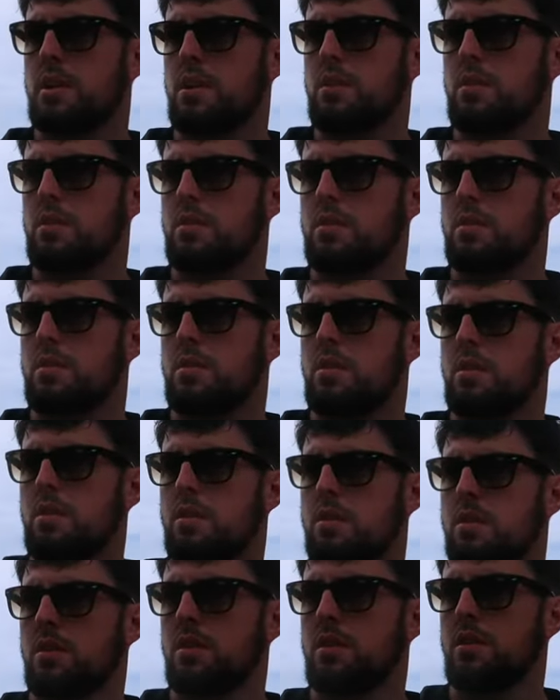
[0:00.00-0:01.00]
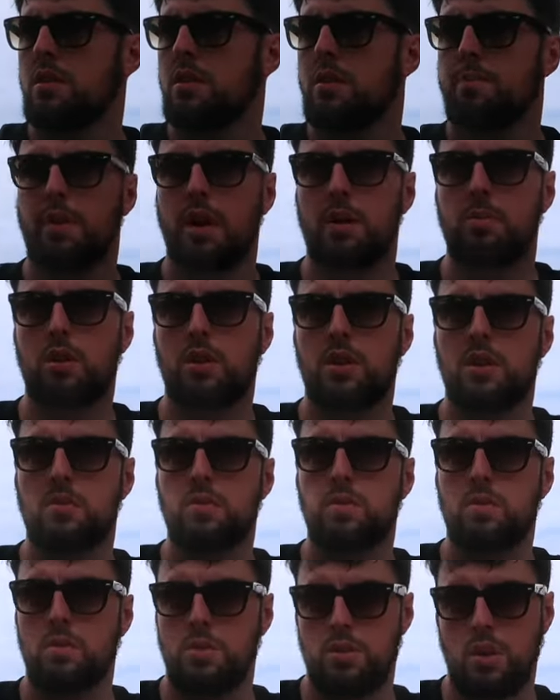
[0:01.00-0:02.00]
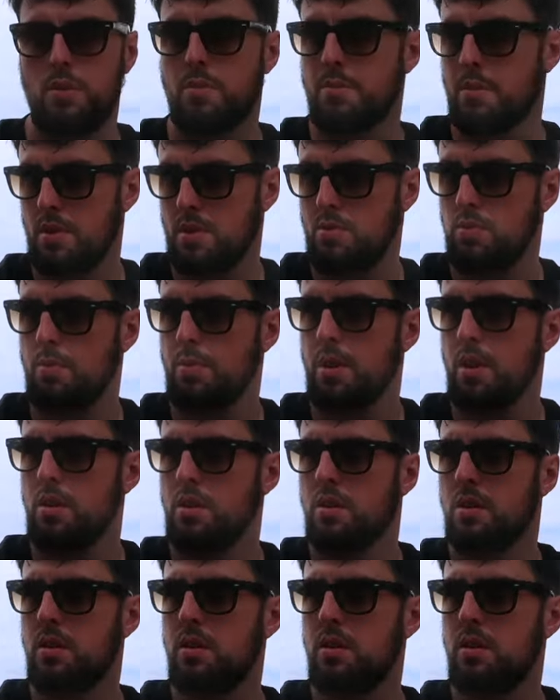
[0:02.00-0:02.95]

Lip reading: Babe, look at this showman's woman.